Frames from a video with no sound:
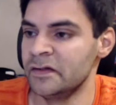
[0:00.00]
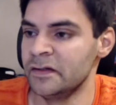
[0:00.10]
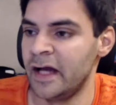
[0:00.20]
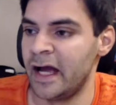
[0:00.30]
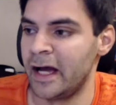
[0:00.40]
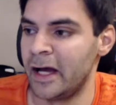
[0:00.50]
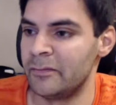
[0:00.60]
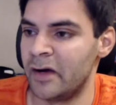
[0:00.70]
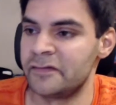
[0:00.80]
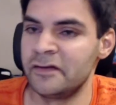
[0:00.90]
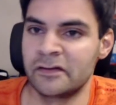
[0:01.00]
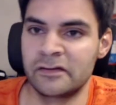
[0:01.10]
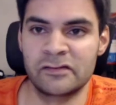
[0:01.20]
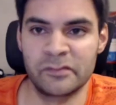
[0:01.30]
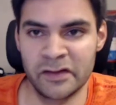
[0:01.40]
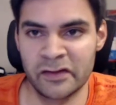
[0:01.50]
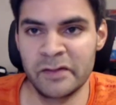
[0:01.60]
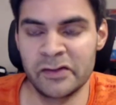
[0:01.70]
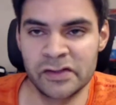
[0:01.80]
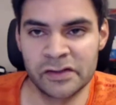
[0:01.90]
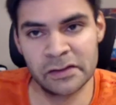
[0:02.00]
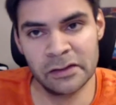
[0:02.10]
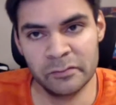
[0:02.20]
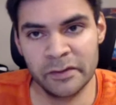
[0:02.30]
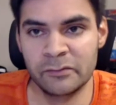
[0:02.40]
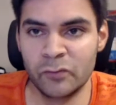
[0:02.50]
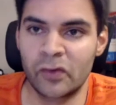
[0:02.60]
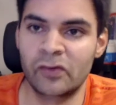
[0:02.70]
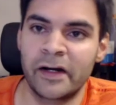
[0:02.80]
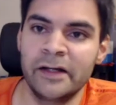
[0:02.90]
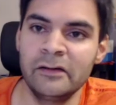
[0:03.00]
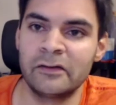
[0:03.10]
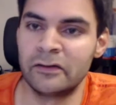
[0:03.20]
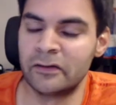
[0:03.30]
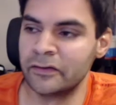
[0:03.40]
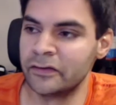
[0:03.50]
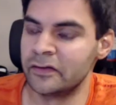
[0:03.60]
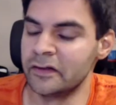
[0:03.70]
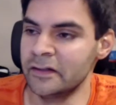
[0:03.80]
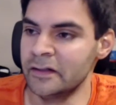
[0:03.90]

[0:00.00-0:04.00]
I think some of the other metrics are a little bit more gray on,